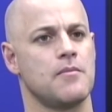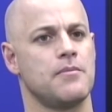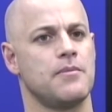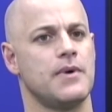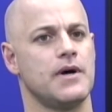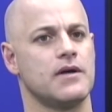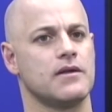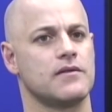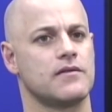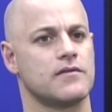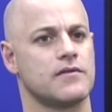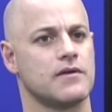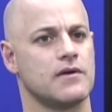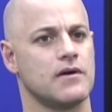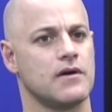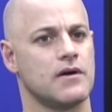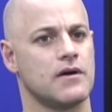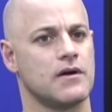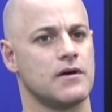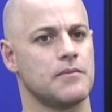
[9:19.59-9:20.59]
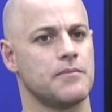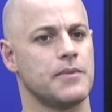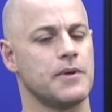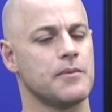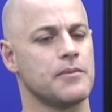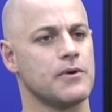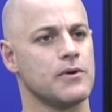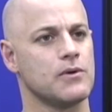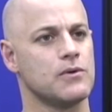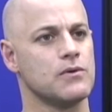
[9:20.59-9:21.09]
but
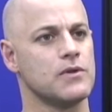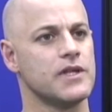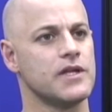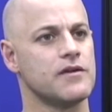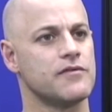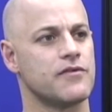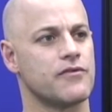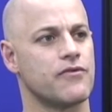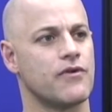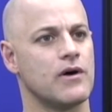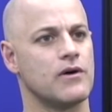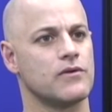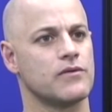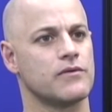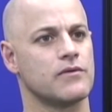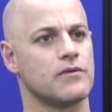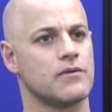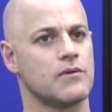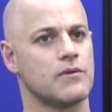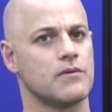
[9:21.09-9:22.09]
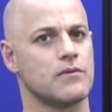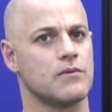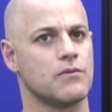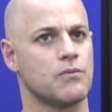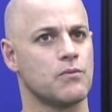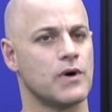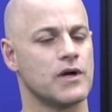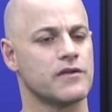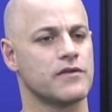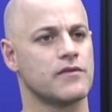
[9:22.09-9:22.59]
people who live around
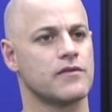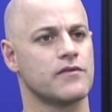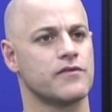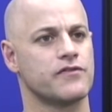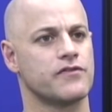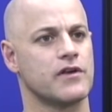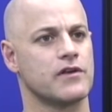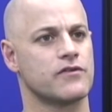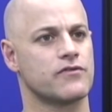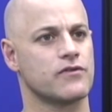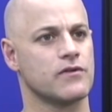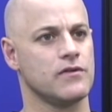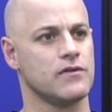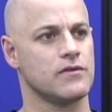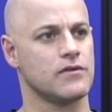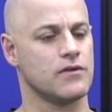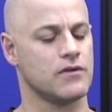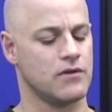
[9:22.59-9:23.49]
one central